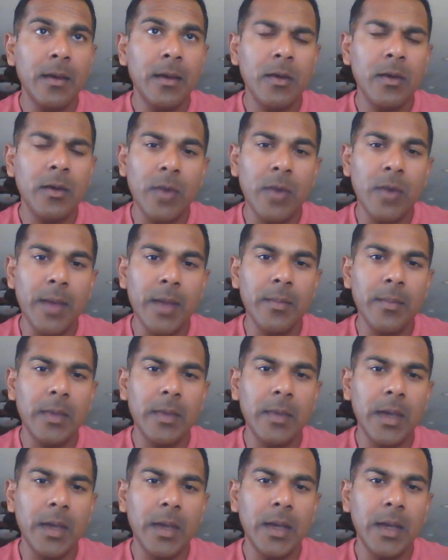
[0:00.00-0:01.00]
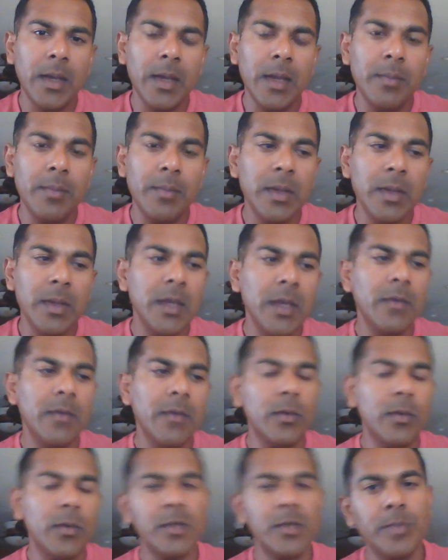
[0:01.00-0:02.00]
cramp, and I believe
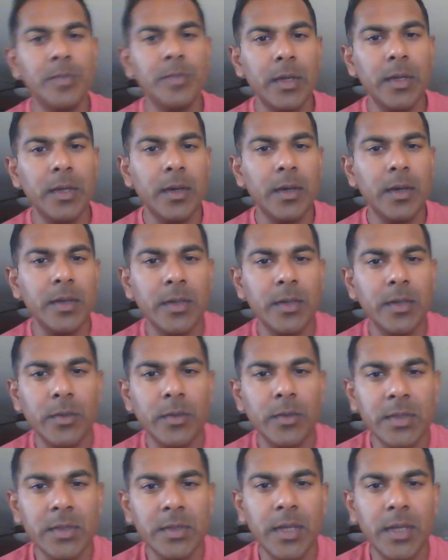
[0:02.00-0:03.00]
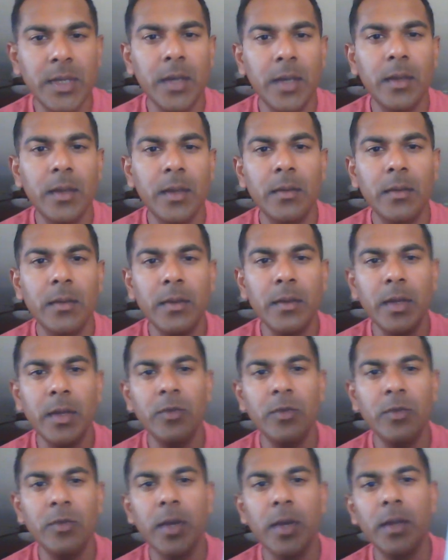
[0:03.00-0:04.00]
it was because I
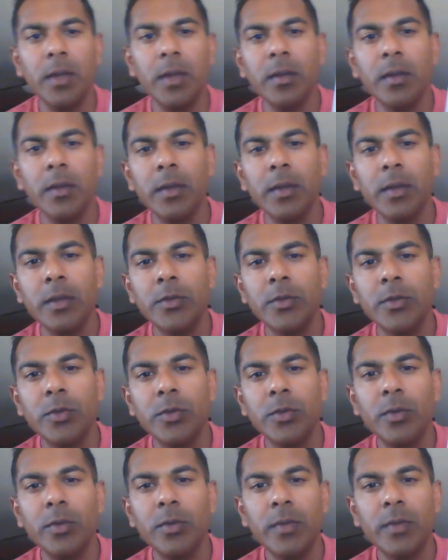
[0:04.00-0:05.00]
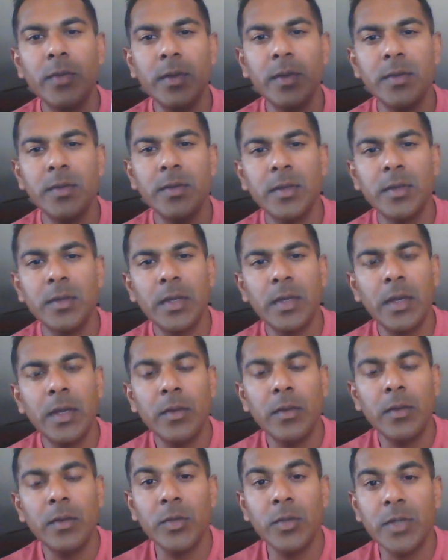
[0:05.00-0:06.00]
drank two of these,
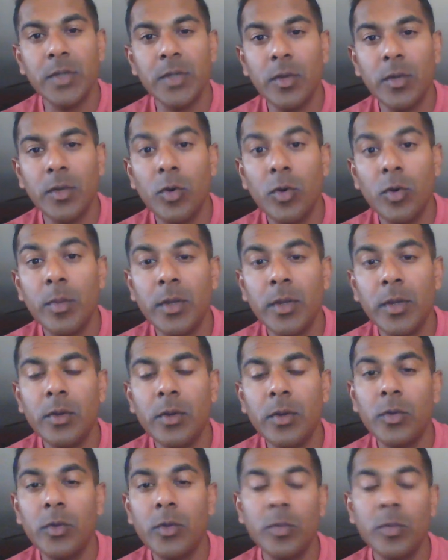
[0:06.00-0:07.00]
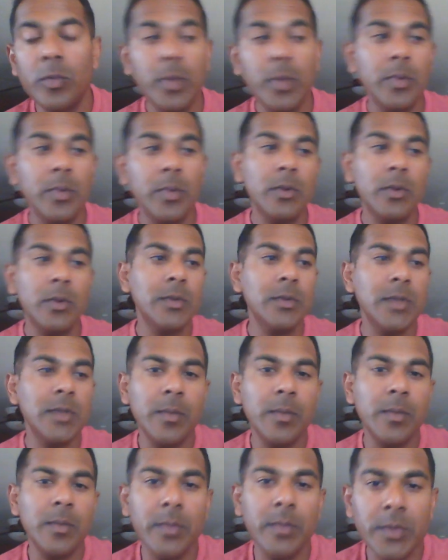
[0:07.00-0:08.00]
which I normally don't do.
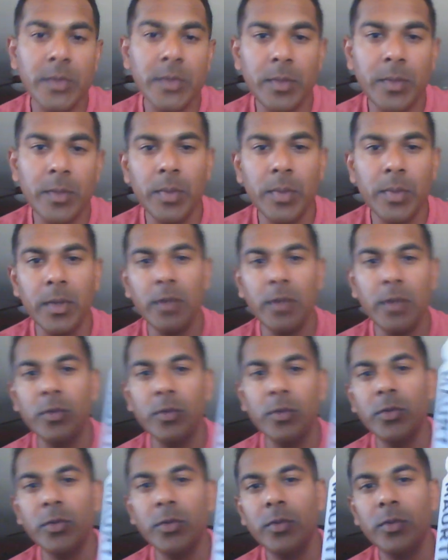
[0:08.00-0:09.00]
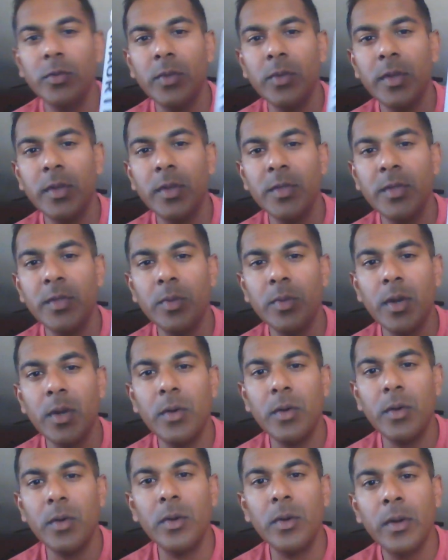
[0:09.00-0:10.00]
Some people can do 2, 3 of these per
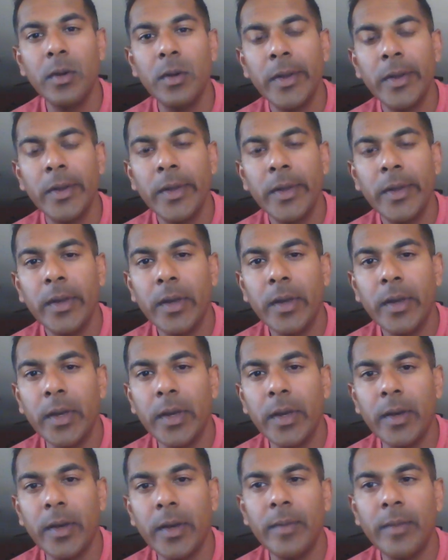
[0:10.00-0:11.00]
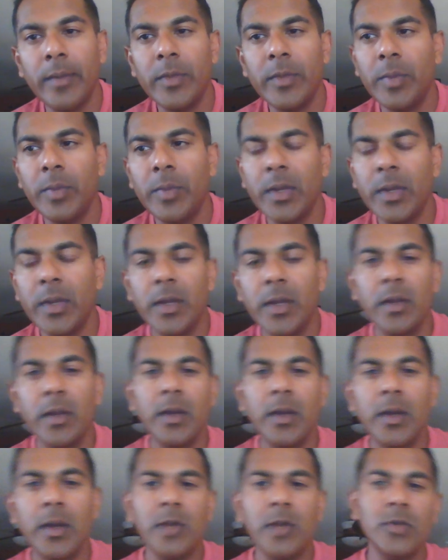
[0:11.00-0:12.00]
hour, depending on
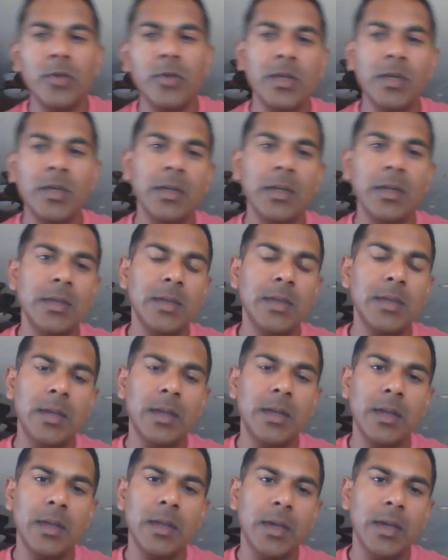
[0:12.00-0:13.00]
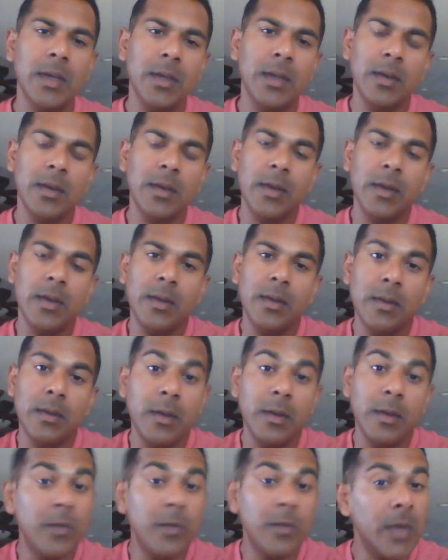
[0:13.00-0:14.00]
their hydration needs,
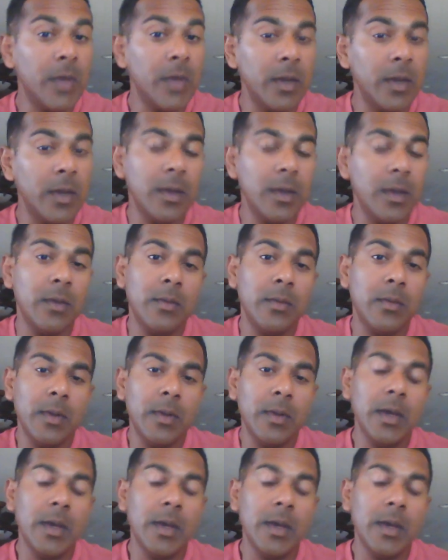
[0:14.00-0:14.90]
and they're fine.